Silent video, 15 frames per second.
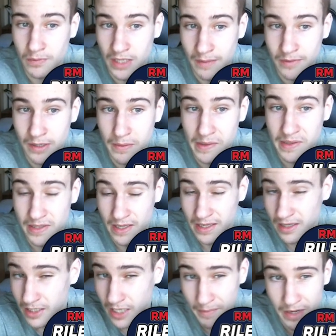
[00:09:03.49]
coming
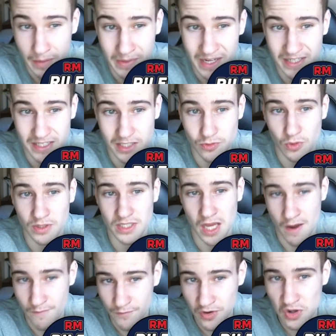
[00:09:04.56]
up against the Swans here,
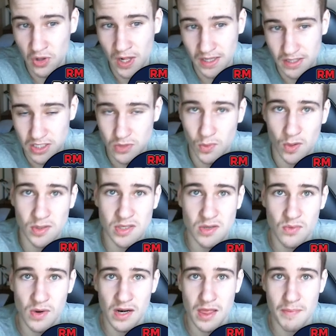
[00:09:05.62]
I feel like the Swans are
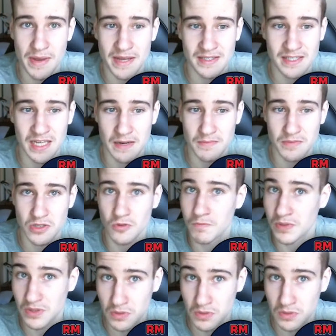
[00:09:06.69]
one of the best teams to